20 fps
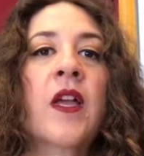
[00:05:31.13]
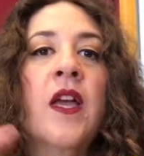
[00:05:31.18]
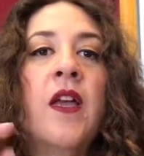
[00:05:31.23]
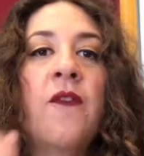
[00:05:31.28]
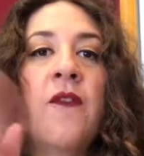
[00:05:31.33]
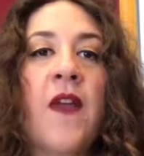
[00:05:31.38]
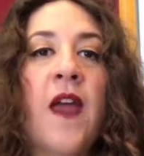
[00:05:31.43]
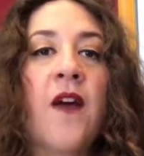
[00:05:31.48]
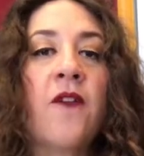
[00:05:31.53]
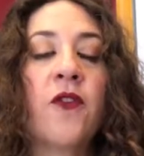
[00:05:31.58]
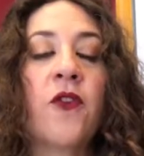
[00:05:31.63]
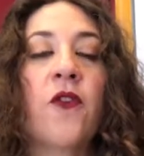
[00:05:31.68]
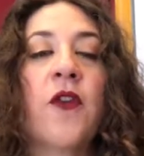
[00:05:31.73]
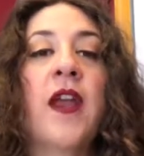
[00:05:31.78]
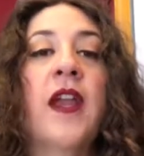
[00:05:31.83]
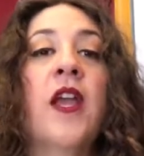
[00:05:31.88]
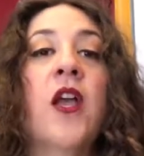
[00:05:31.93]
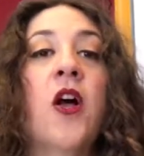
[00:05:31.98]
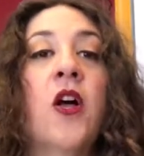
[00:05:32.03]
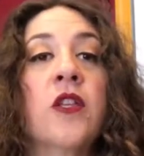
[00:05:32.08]
If you haven't
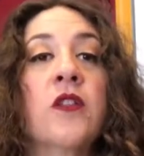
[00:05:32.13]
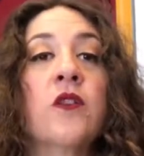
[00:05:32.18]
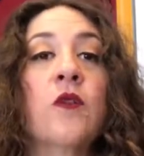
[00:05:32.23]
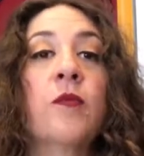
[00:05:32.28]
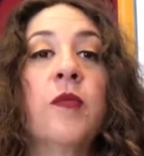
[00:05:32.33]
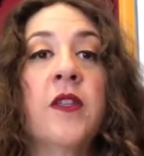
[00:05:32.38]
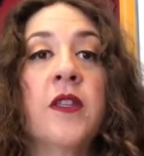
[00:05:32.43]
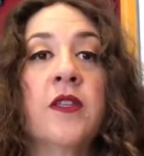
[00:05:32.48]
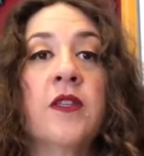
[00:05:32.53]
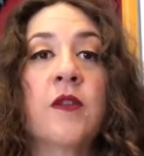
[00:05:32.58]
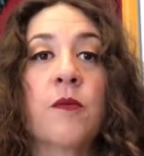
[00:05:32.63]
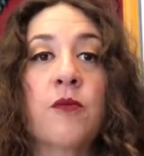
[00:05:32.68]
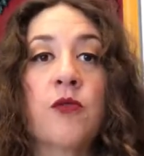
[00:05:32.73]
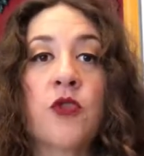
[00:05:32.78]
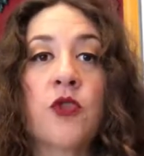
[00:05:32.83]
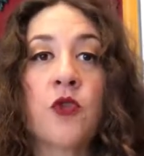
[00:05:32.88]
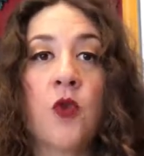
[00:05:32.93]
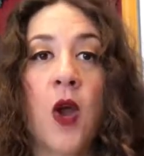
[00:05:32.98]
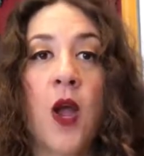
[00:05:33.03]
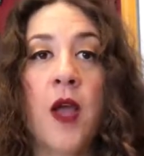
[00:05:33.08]
already, also please
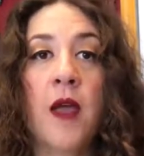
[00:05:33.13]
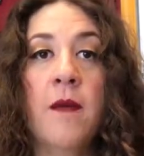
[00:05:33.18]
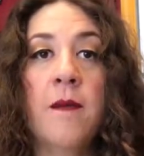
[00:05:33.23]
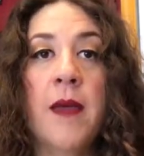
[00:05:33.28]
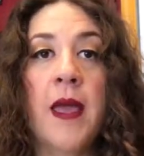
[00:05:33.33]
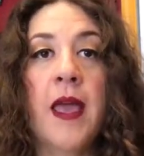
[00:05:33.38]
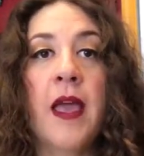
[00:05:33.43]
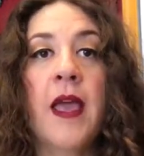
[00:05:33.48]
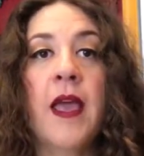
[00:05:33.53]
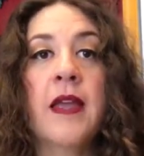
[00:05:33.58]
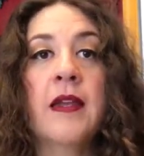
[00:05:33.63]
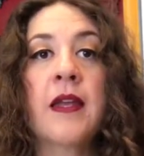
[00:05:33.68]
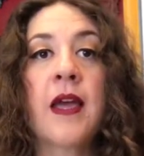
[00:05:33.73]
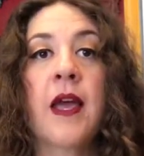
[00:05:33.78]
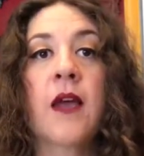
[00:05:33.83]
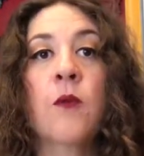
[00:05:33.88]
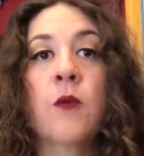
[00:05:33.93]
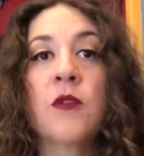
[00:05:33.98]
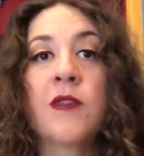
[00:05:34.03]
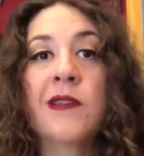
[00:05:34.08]
subscribe, and
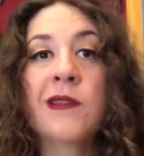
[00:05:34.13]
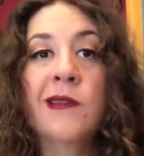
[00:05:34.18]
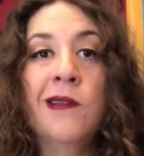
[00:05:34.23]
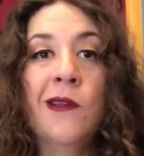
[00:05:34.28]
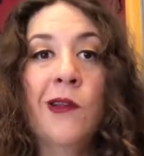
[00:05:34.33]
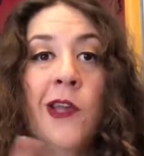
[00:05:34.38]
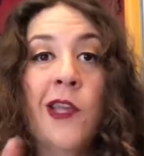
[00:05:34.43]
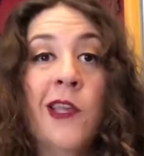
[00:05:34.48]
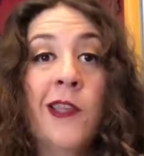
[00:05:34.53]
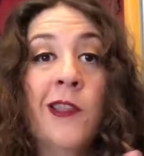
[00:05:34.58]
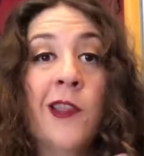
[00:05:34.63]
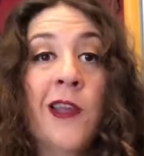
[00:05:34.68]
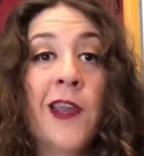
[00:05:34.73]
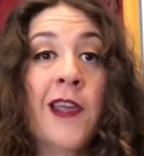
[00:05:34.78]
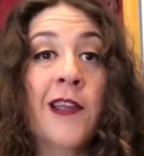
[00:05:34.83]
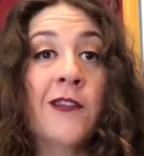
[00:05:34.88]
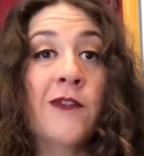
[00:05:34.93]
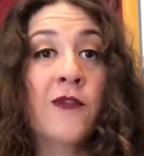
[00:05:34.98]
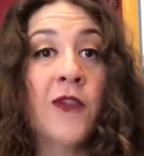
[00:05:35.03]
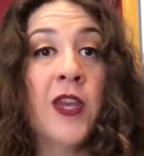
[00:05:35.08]
I will see you in the
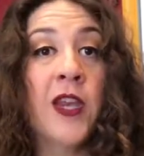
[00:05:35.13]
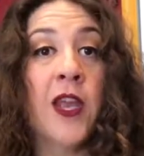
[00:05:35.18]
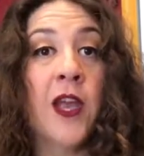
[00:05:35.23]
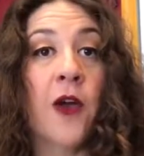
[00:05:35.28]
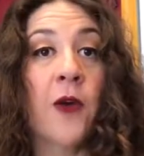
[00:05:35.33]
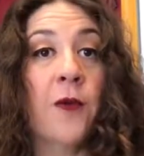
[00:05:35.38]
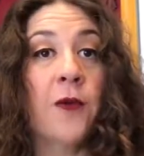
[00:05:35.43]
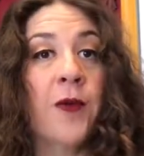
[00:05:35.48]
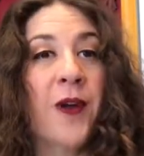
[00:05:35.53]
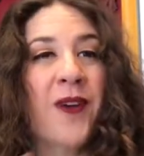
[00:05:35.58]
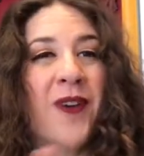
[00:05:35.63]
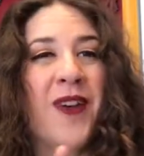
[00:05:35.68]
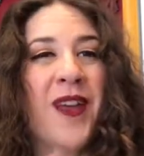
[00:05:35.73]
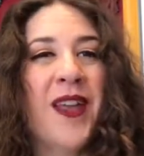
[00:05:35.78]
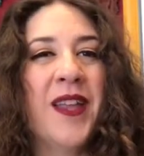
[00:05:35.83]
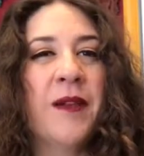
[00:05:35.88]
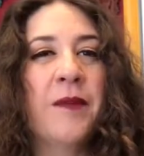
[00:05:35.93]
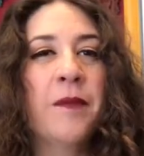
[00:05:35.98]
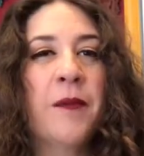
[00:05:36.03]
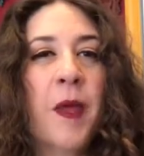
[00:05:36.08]
next video. All
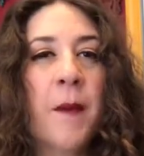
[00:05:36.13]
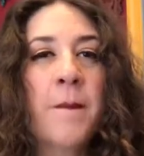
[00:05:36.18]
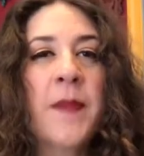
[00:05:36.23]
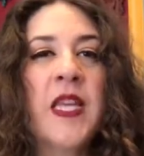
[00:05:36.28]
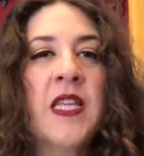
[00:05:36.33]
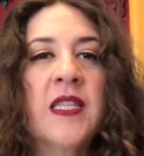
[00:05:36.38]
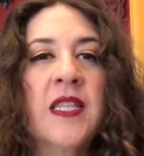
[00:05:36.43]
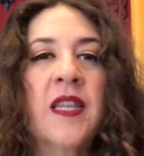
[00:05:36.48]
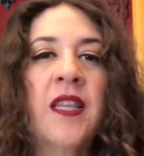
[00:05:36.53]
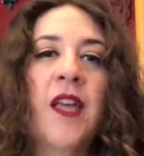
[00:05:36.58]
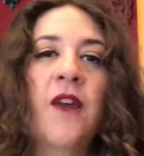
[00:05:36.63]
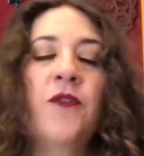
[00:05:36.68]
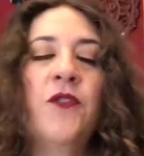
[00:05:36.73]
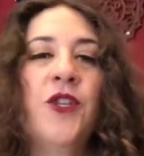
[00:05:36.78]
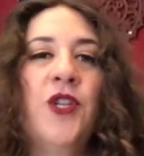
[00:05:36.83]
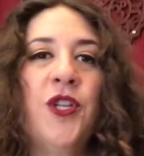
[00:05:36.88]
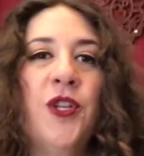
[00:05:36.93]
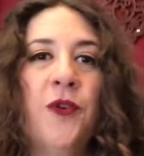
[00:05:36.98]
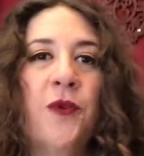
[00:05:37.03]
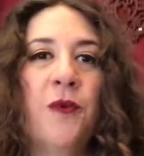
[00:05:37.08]
right? Peace and love
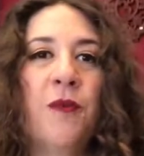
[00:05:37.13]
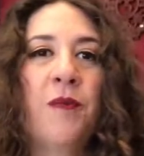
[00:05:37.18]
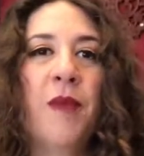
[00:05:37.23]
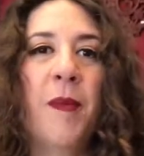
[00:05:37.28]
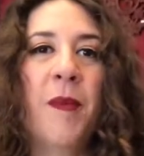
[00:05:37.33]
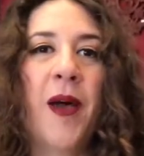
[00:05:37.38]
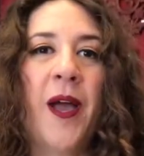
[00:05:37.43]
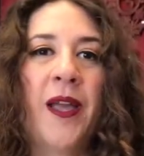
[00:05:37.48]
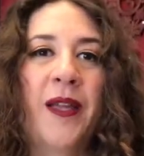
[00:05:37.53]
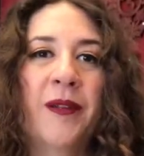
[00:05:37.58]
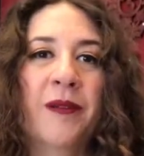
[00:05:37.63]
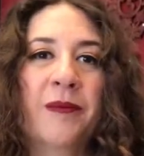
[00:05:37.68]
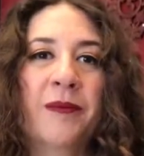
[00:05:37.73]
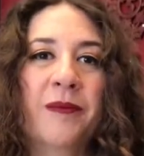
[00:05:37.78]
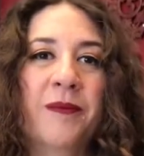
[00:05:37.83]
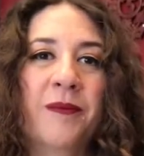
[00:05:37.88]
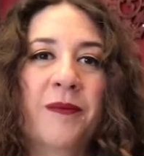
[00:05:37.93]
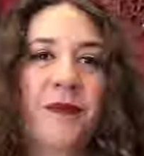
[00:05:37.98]
to you. Bye-bye.